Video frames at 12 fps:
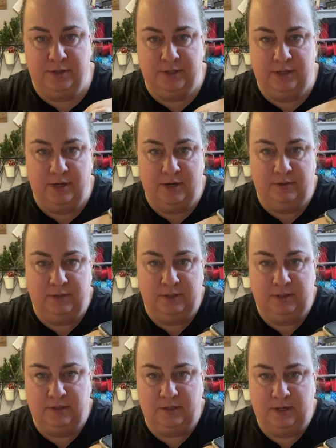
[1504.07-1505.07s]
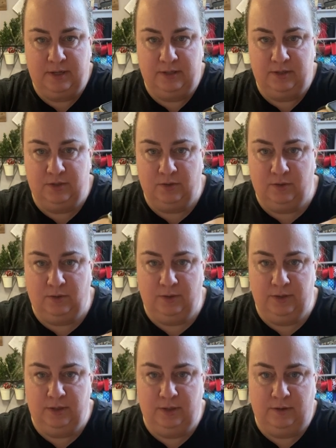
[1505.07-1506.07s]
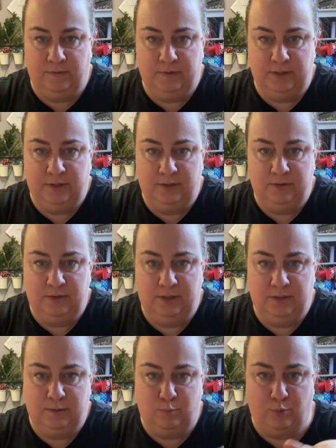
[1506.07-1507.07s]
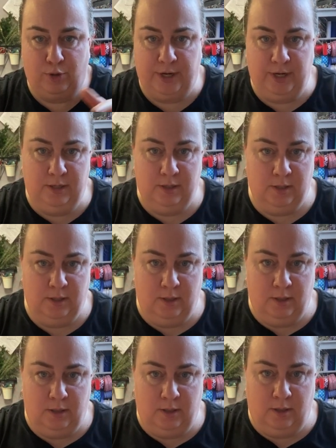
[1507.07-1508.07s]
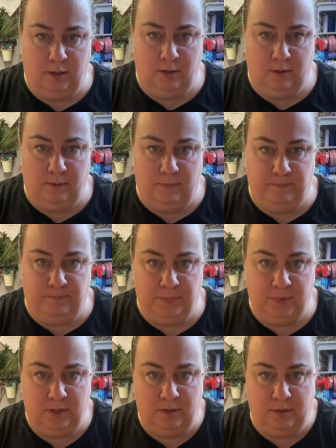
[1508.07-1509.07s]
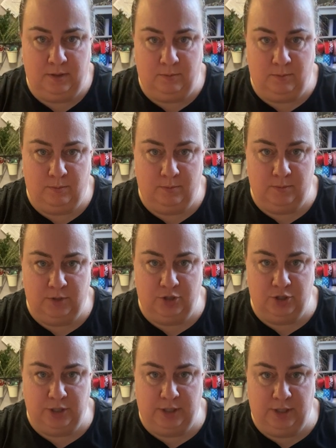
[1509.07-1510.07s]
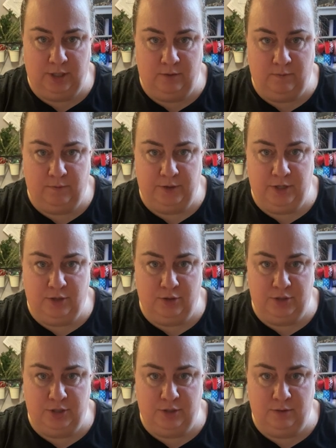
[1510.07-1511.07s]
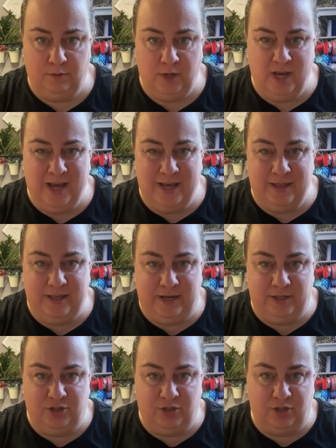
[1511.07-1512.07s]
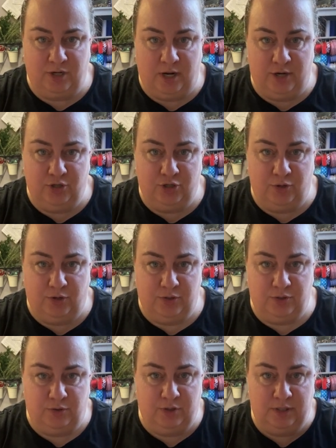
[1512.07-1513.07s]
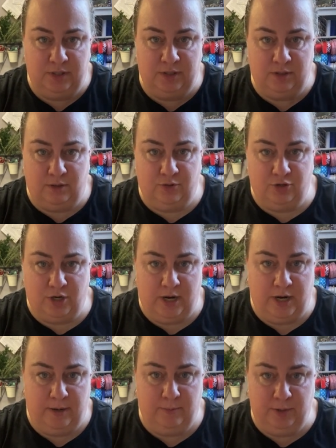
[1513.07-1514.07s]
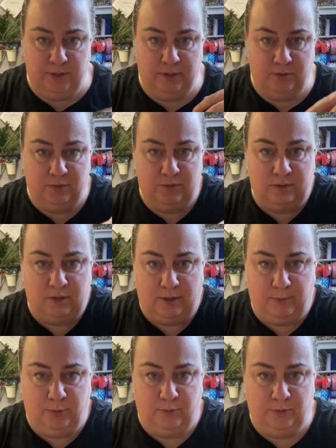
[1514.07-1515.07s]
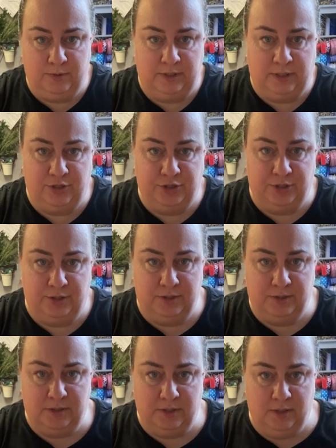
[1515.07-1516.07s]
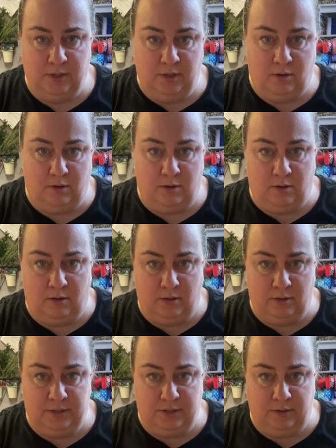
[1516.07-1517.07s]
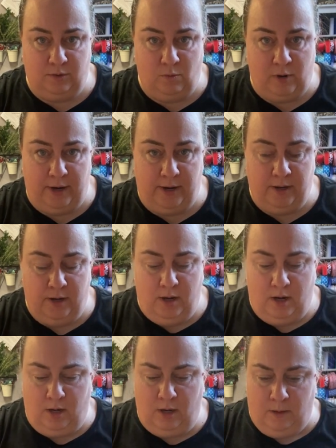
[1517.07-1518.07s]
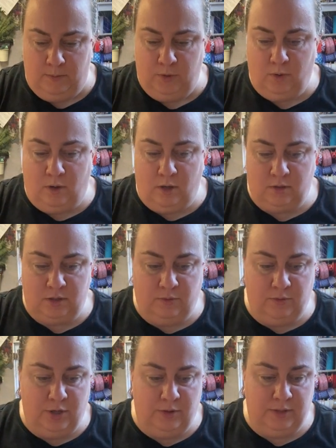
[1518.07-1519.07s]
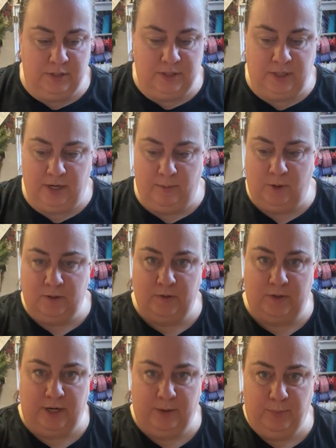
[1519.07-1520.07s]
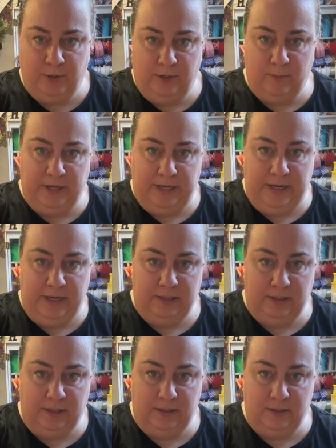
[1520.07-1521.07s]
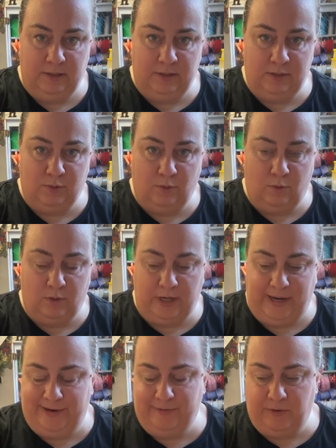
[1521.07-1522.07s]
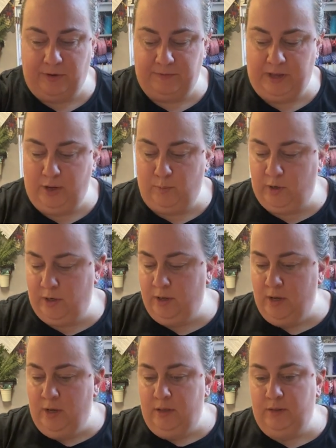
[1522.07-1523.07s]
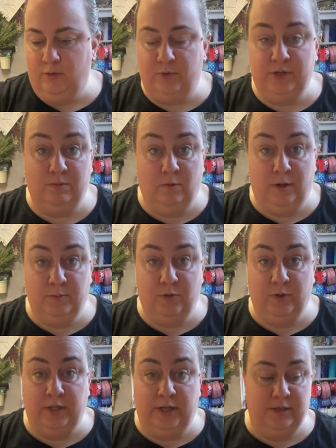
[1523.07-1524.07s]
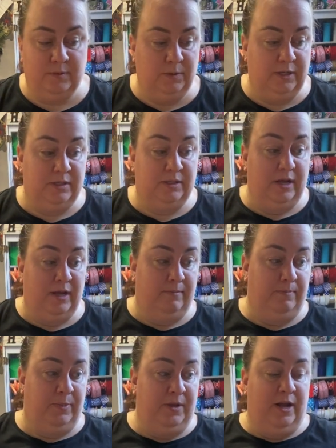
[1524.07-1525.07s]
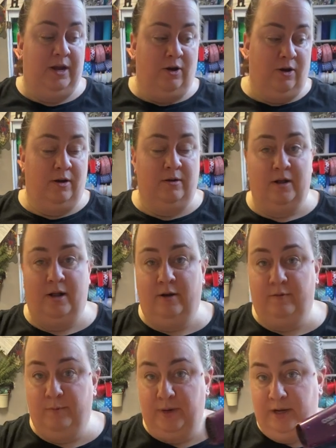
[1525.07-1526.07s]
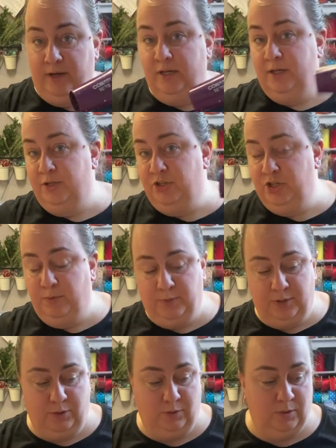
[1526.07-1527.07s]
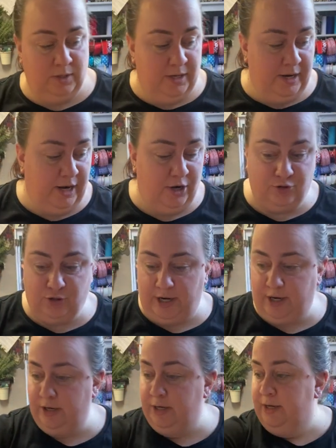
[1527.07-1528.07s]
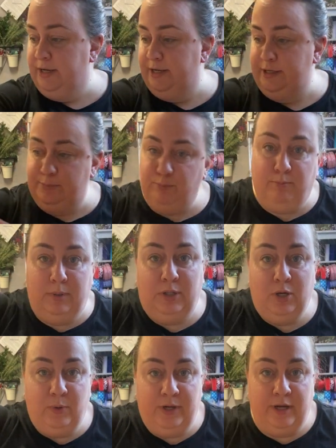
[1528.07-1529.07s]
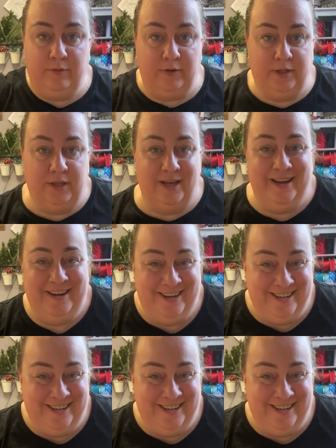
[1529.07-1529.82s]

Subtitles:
see how this is kind of dull, and then all of a sudden you see this bright, and then the shiny over here too. That's just to kind of show you. So this is all dry, but those couple sections are still wet. You'll also notice that I'm also kind of putting my hand like this, kind of off camera. The reason why I'm doing that is because the air out of my cheapo hair dryer is blowing everything